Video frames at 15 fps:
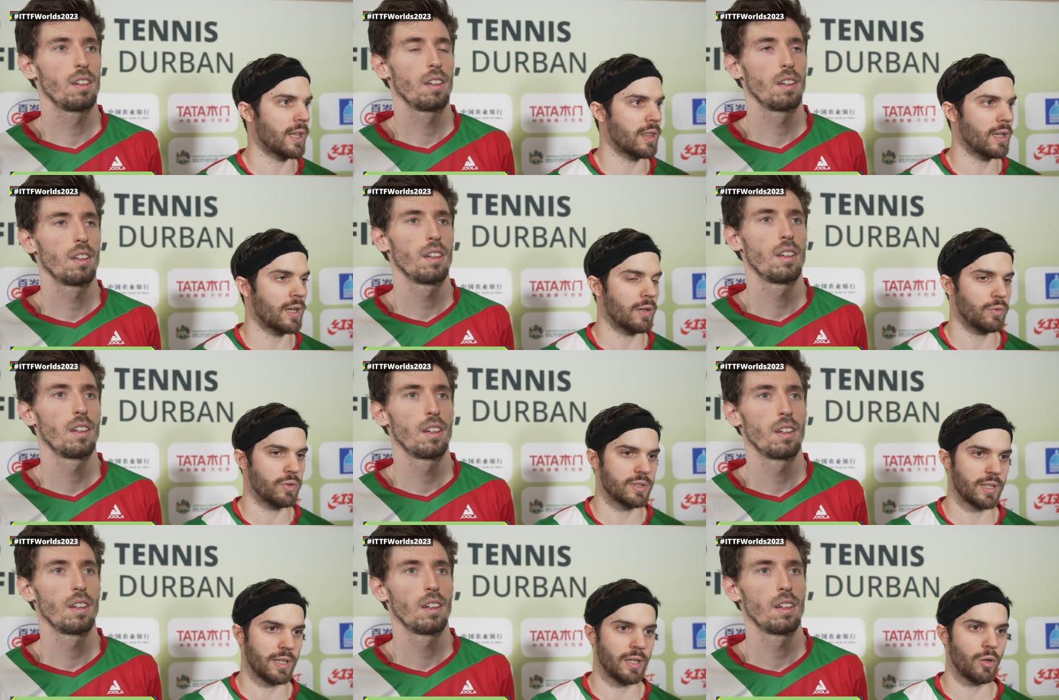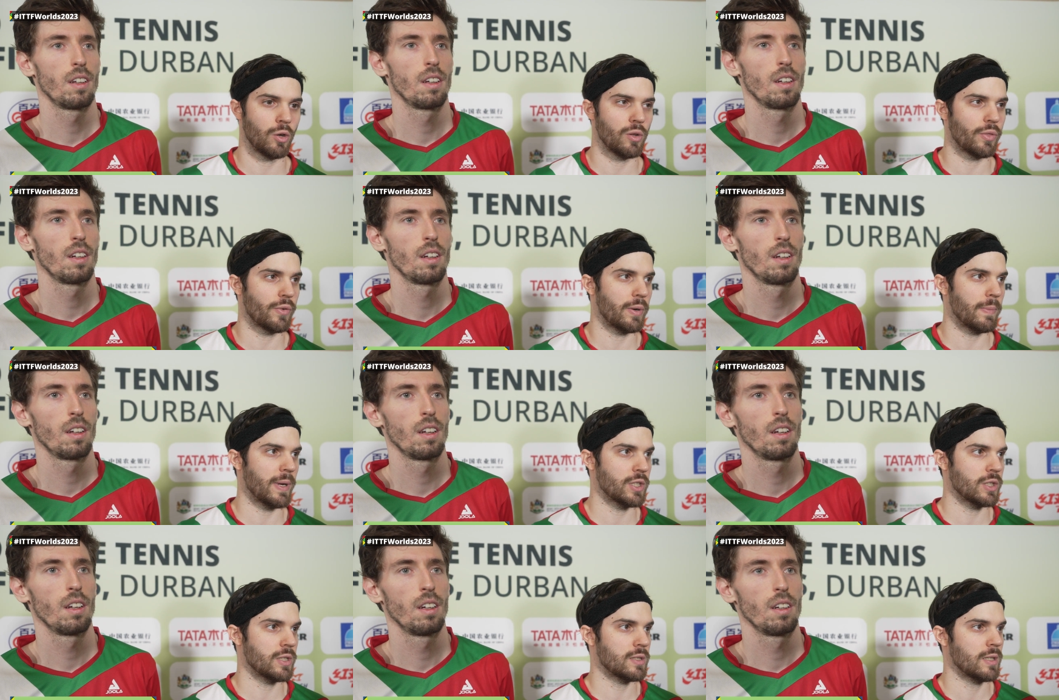Speaker 1: I think I would say in all three
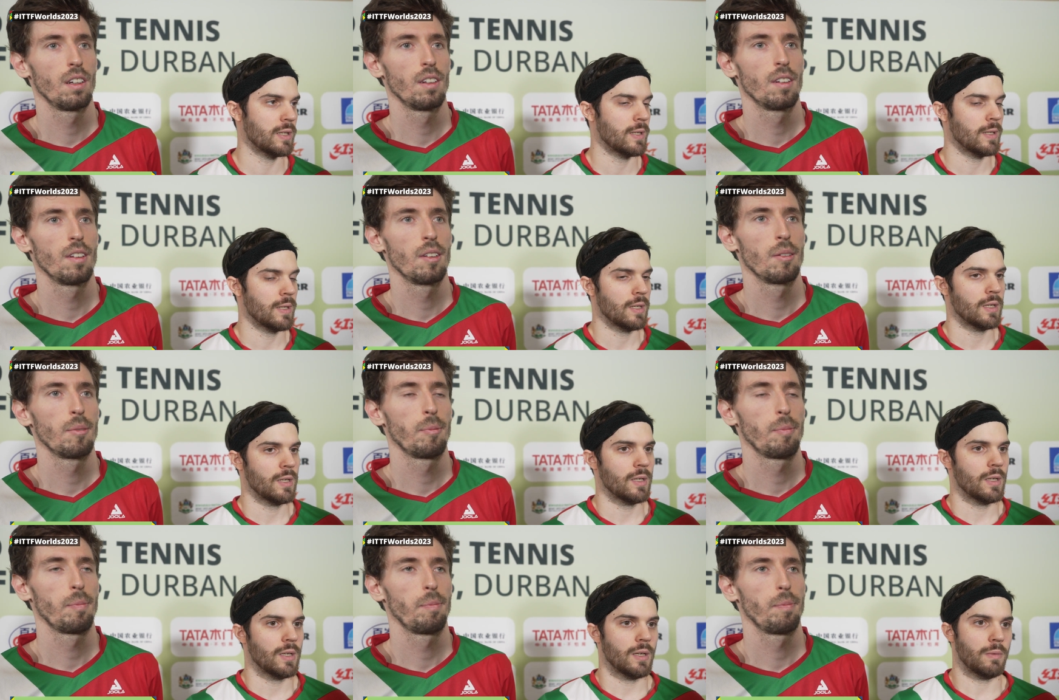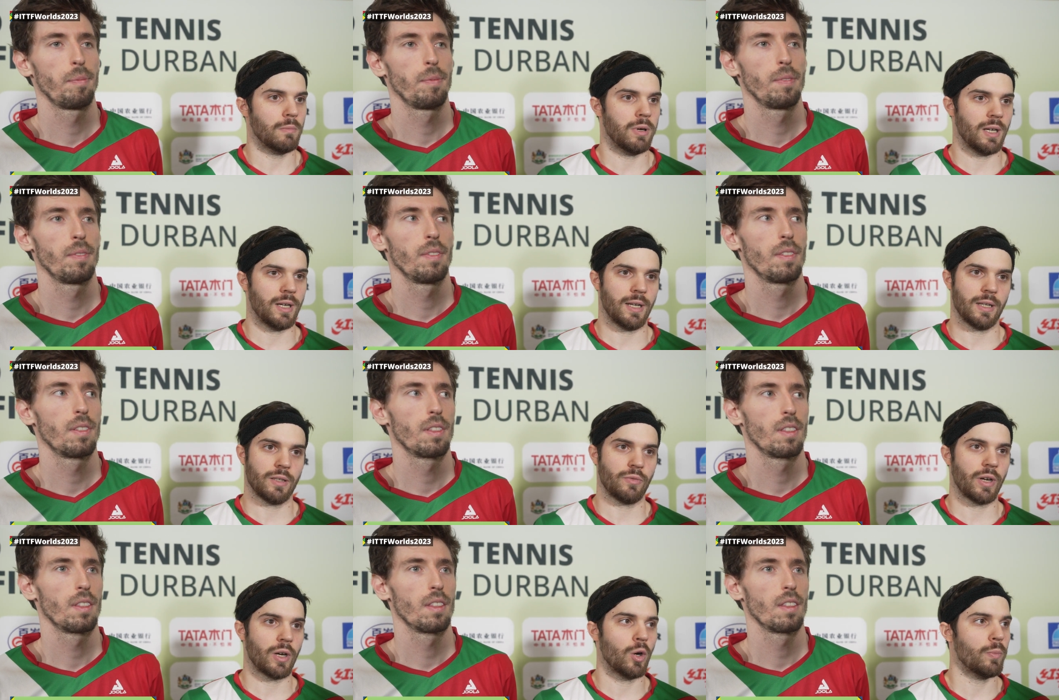matches.
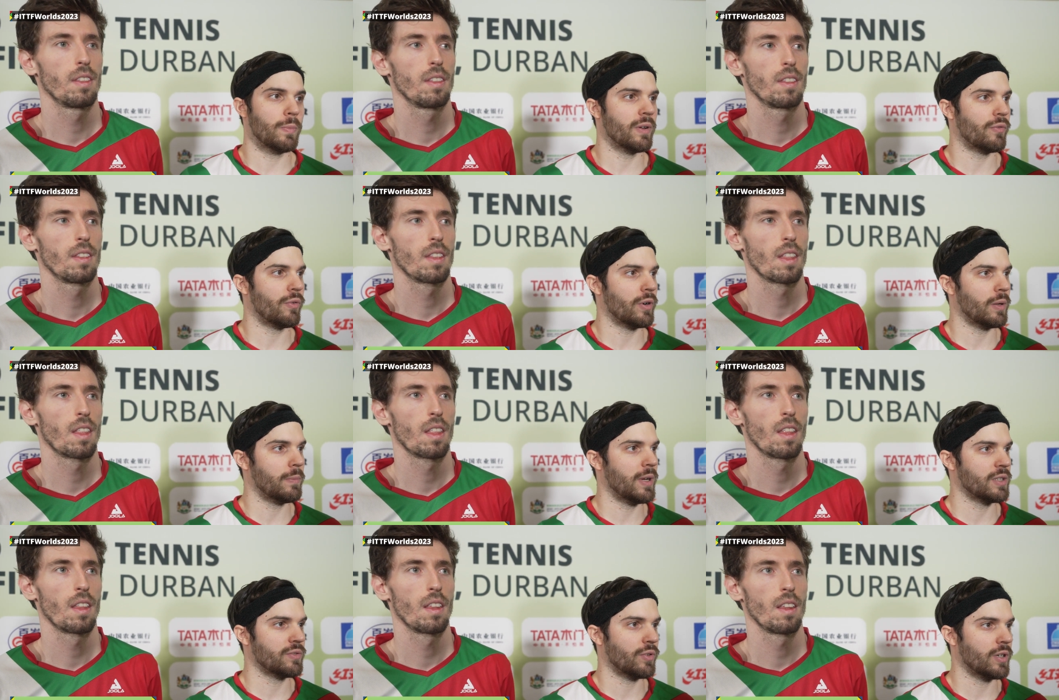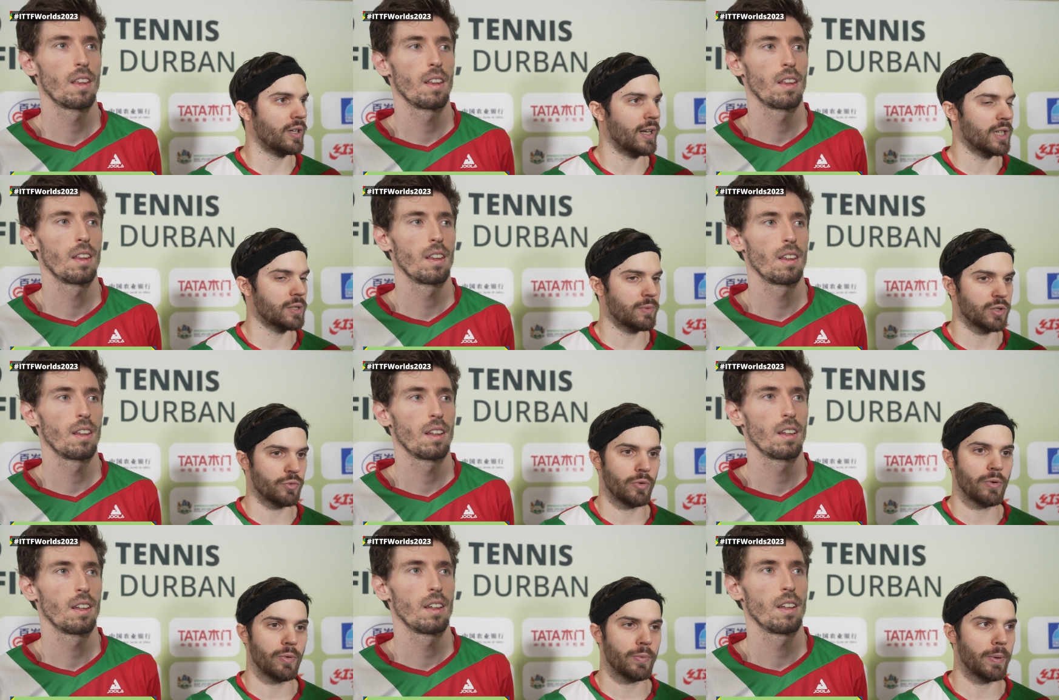But we are hoping for the best for the next match.
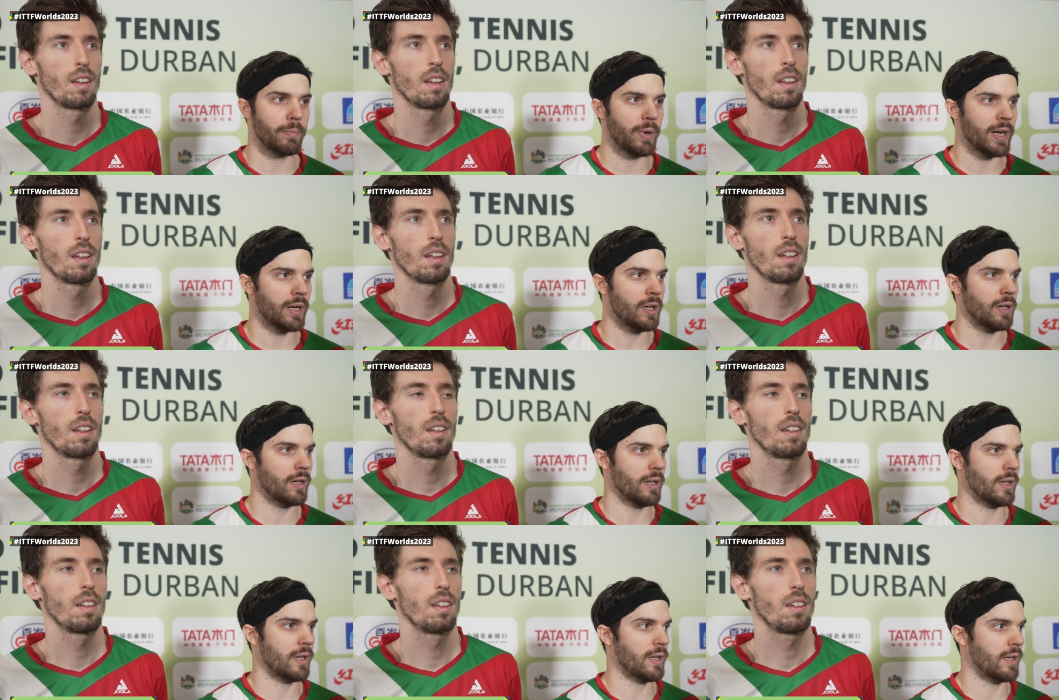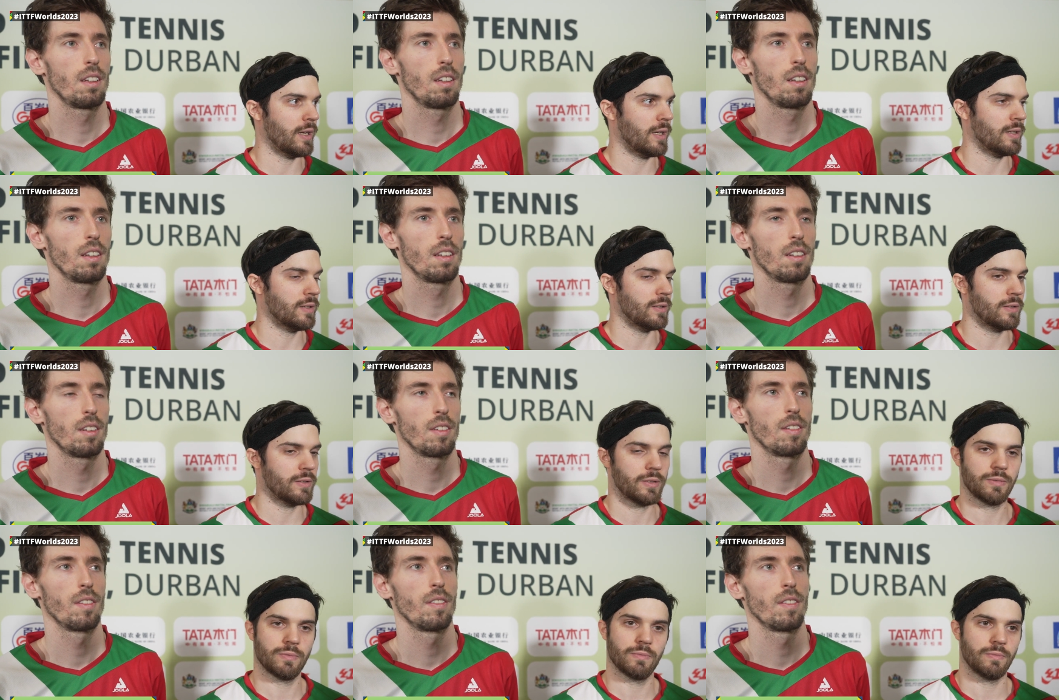We will prepare and
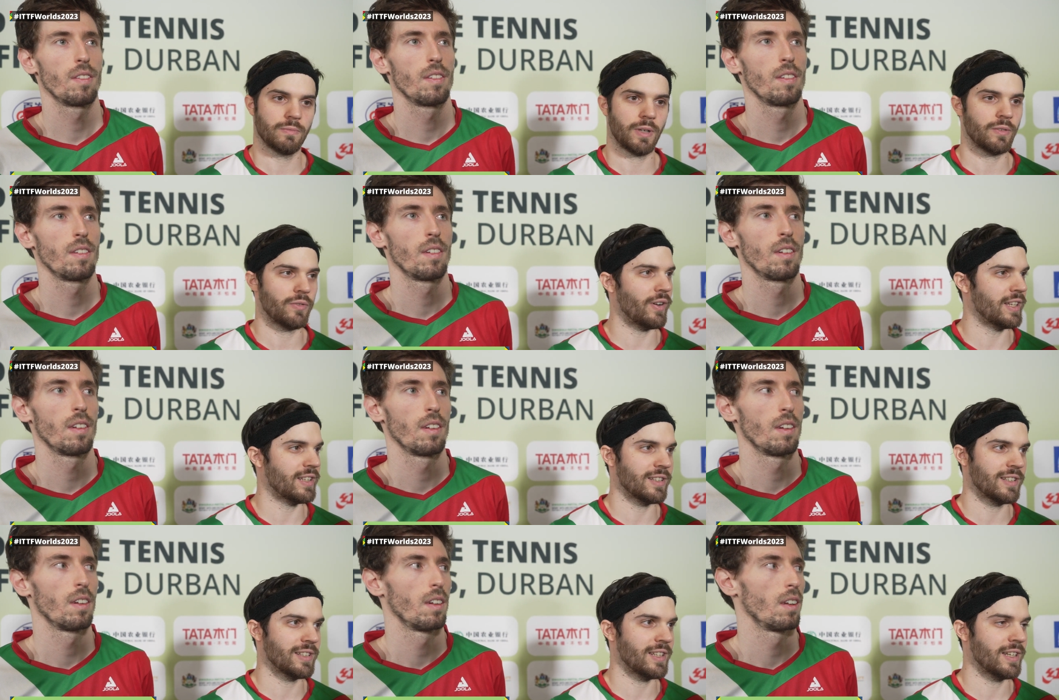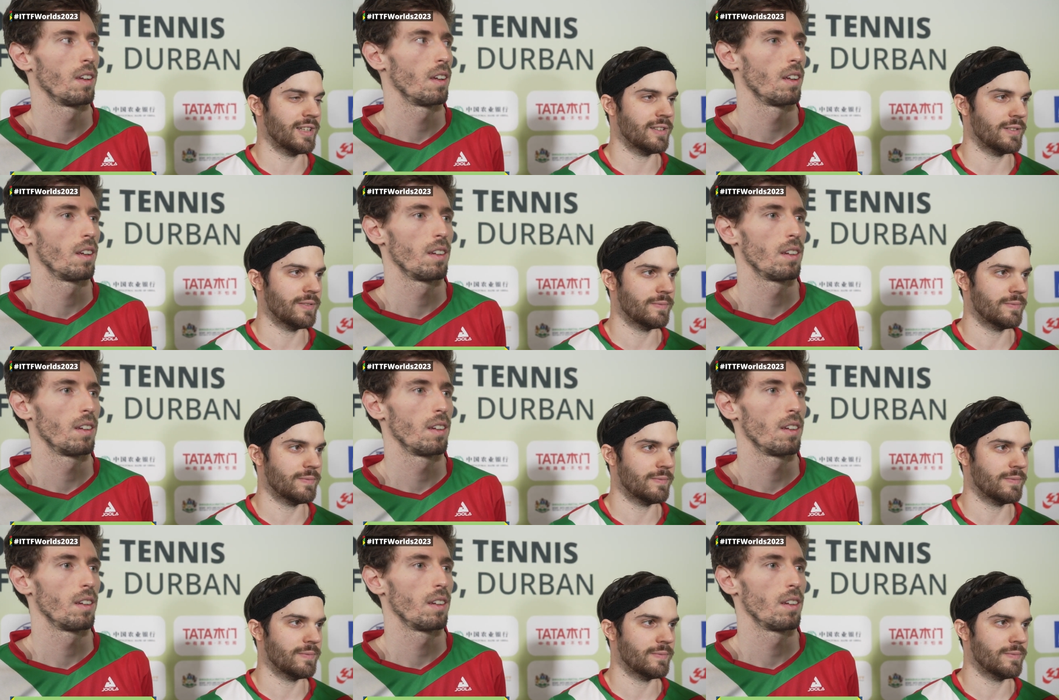and fight until the end.